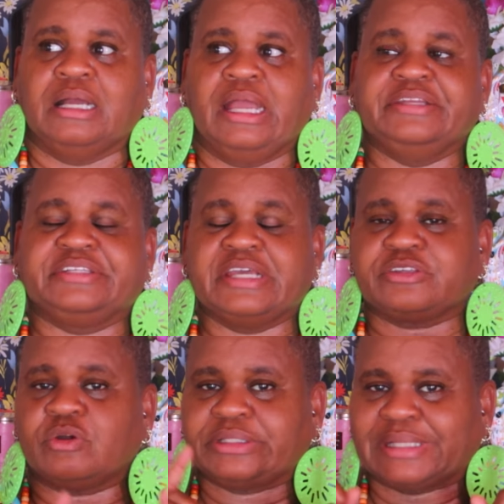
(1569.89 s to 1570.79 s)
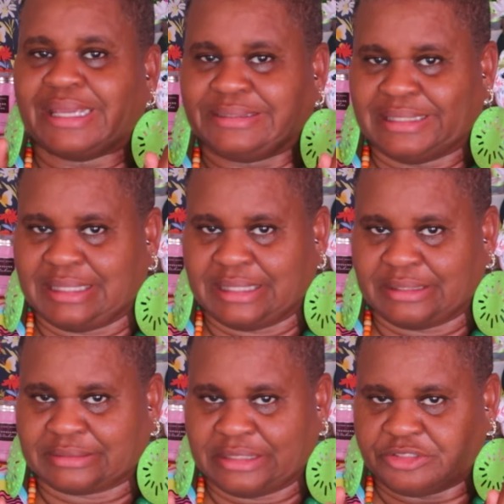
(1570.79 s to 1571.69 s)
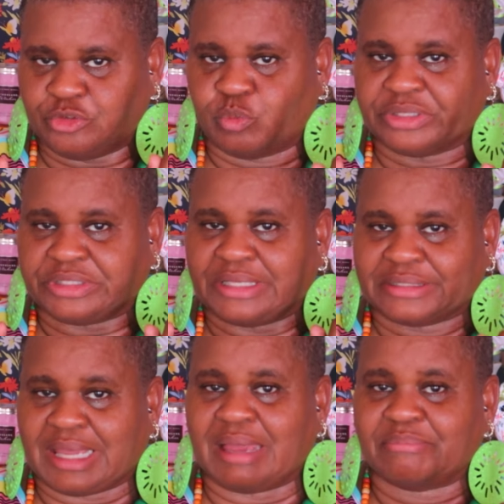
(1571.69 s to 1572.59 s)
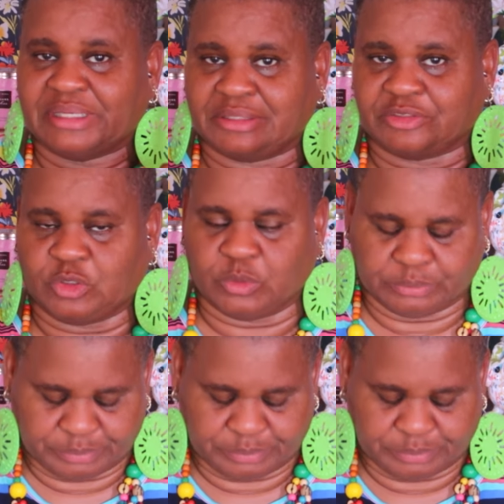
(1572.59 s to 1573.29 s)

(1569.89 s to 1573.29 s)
And this is what they did. This is what they taught me to do.